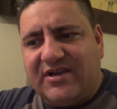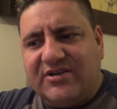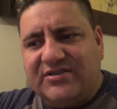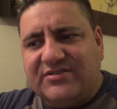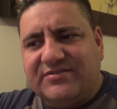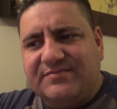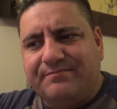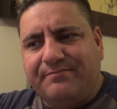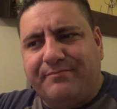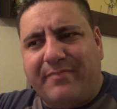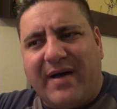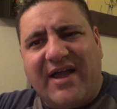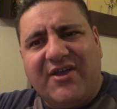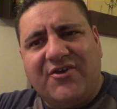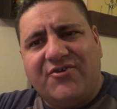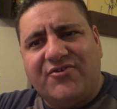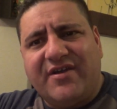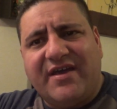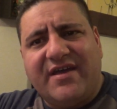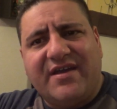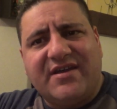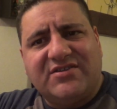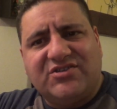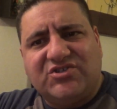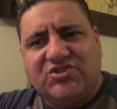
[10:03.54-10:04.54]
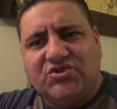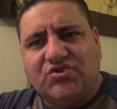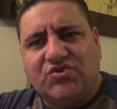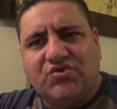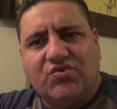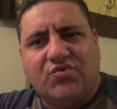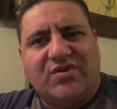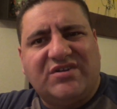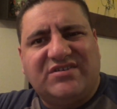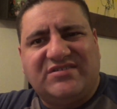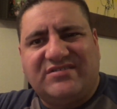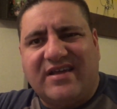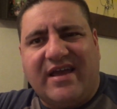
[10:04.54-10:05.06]
there's Bayonetta 2,
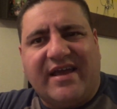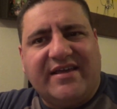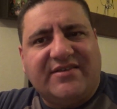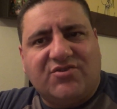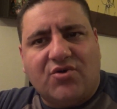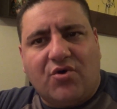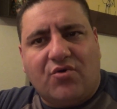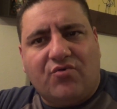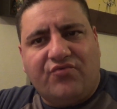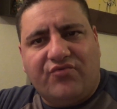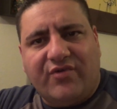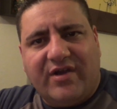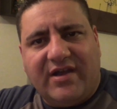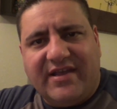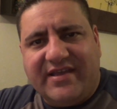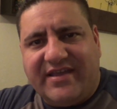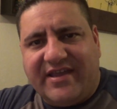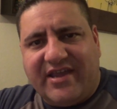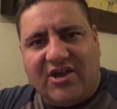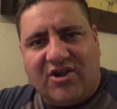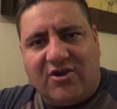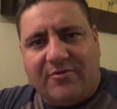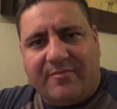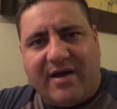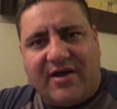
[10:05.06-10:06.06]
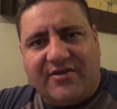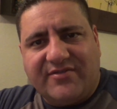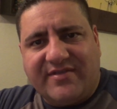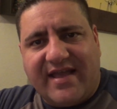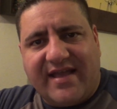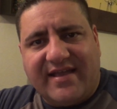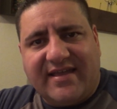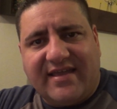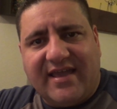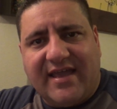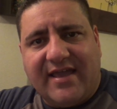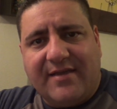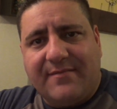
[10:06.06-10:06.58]
which I don't really care about
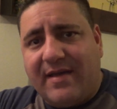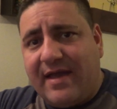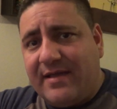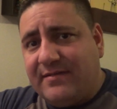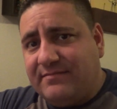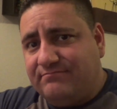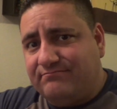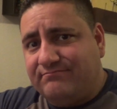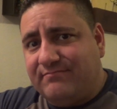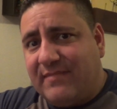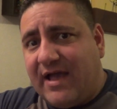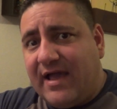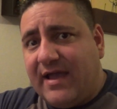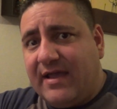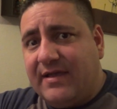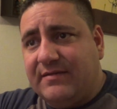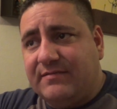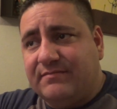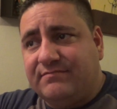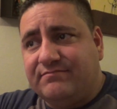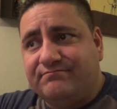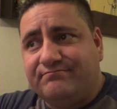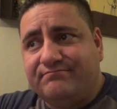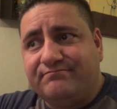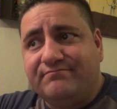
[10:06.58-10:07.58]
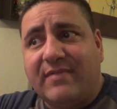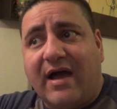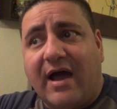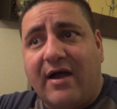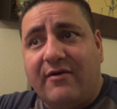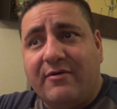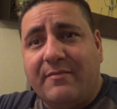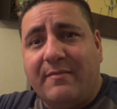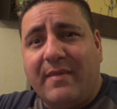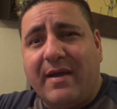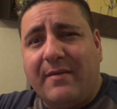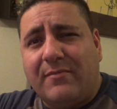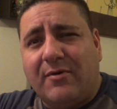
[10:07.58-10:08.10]
that game. I
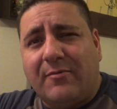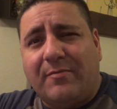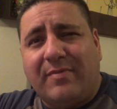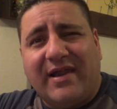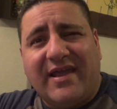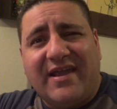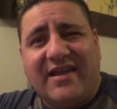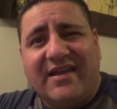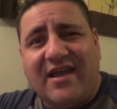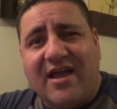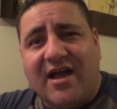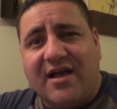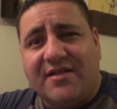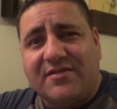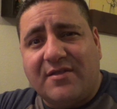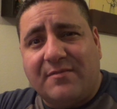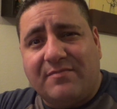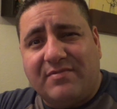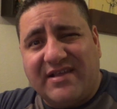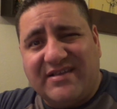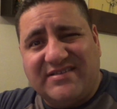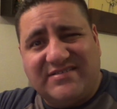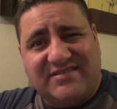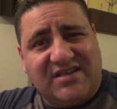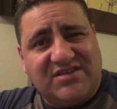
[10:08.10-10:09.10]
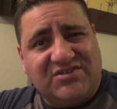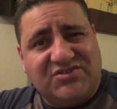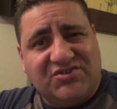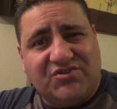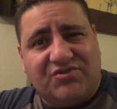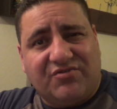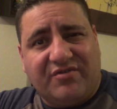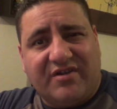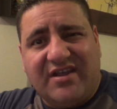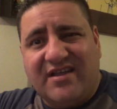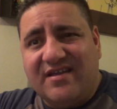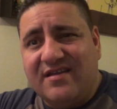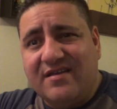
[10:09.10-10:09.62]
remember playing it on the PlayStation
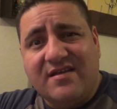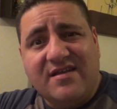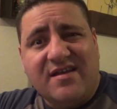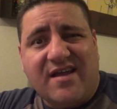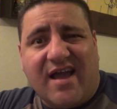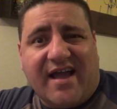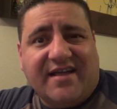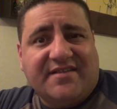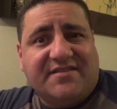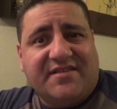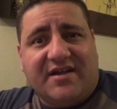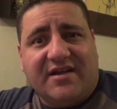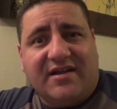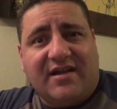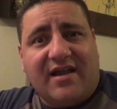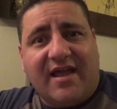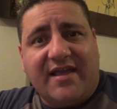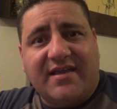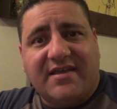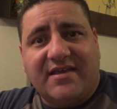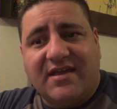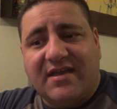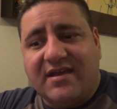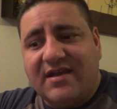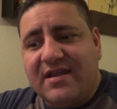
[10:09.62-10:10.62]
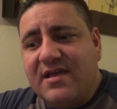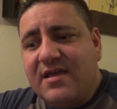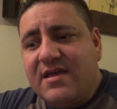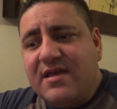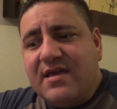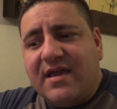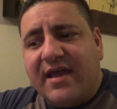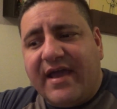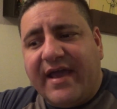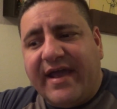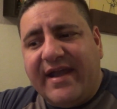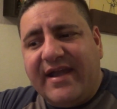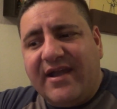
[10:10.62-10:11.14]
3. I didn't like it.
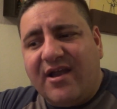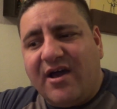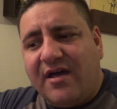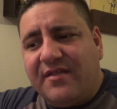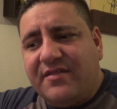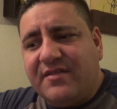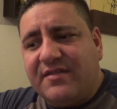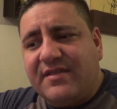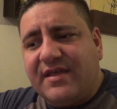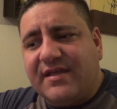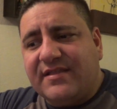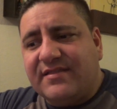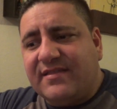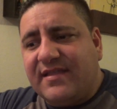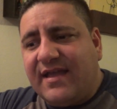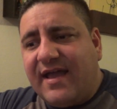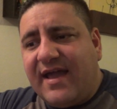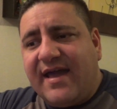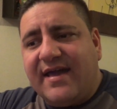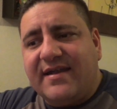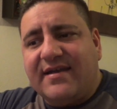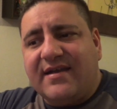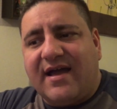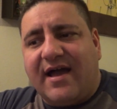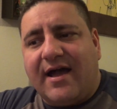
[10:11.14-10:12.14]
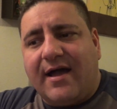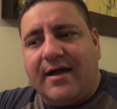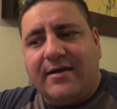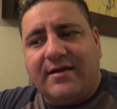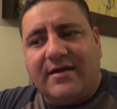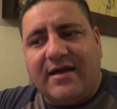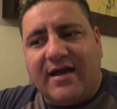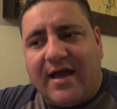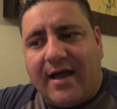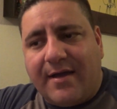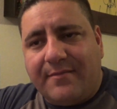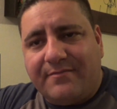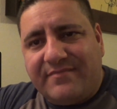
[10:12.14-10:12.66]
And other than that,
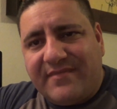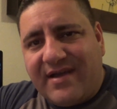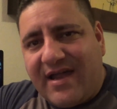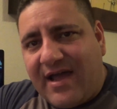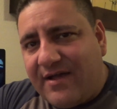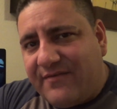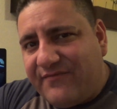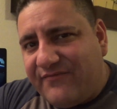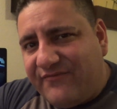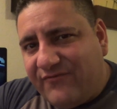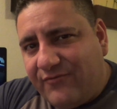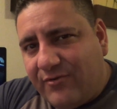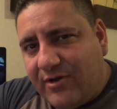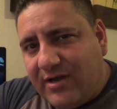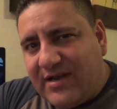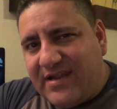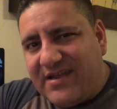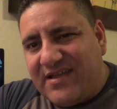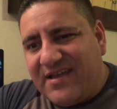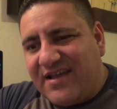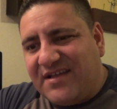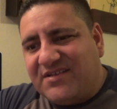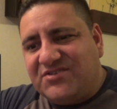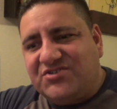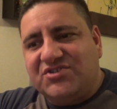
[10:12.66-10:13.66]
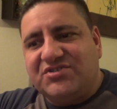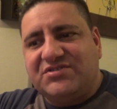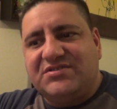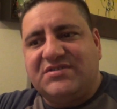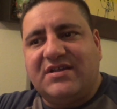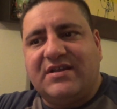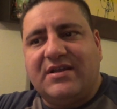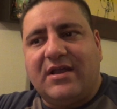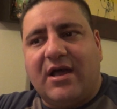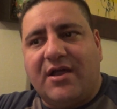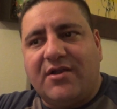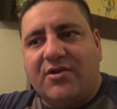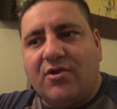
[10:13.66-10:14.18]
I'm not really
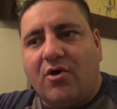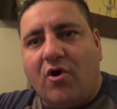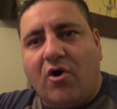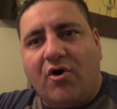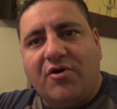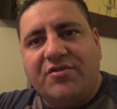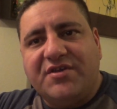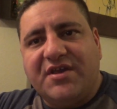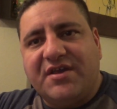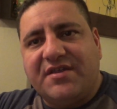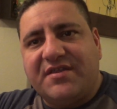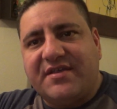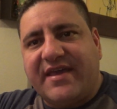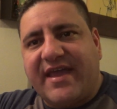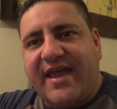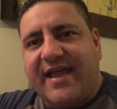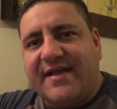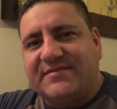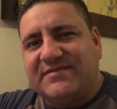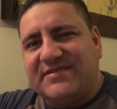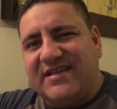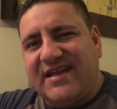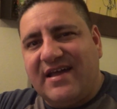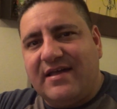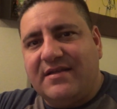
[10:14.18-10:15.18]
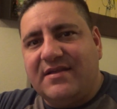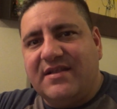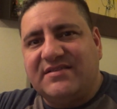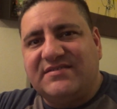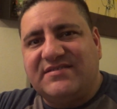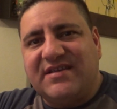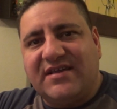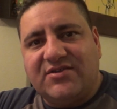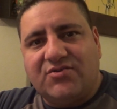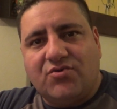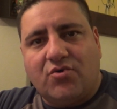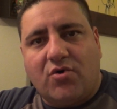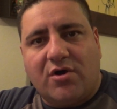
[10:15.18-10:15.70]
interested on all the other games that
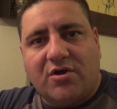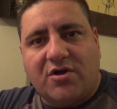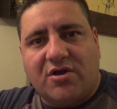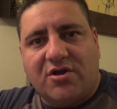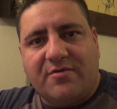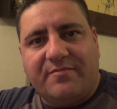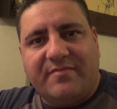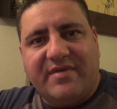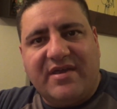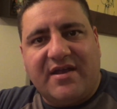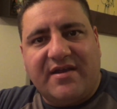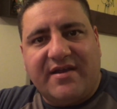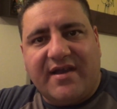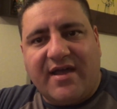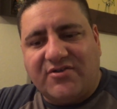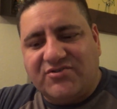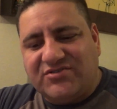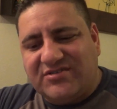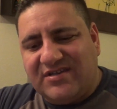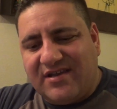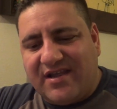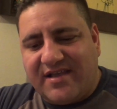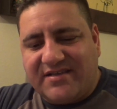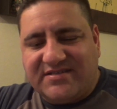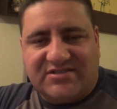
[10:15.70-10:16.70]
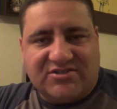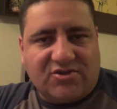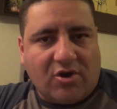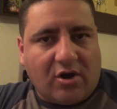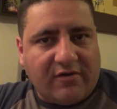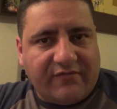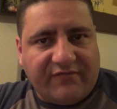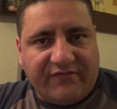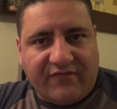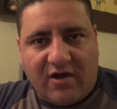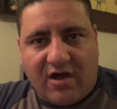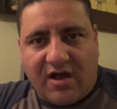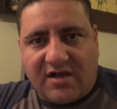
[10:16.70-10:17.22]
Nintendo are going to be announcing, like Star
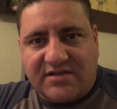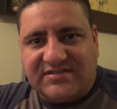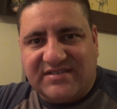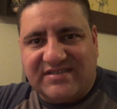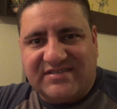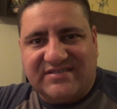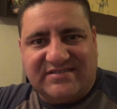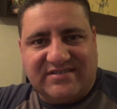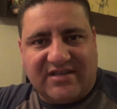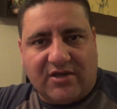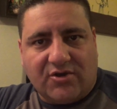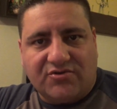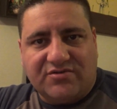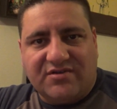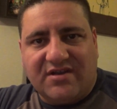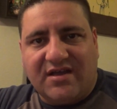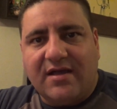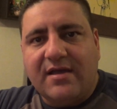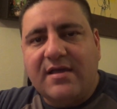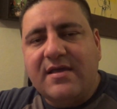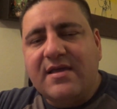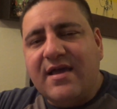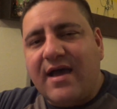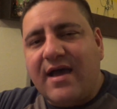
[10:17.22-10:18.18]
Fox and Zelda.